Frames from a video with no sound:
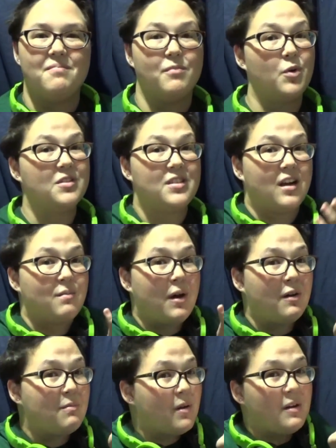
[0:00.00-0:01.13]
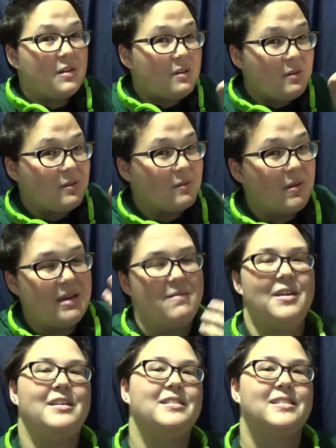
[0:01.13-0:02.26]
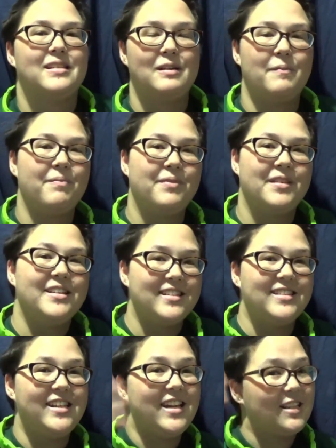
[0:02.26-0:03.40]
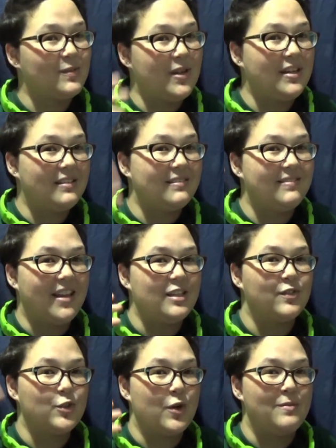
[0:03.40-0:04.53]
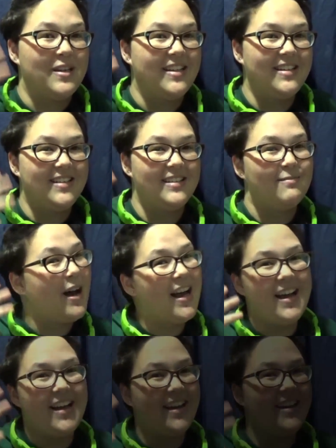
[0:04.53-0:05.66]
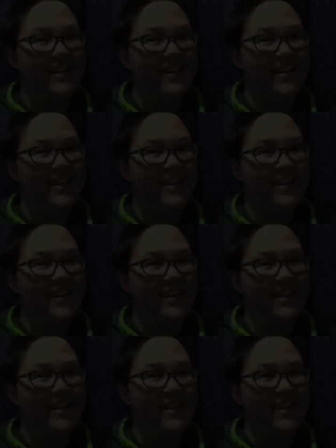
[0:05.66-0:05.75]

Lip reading: More to talk about you, maybe. So, see you next week. Thanks for joining me. Bye!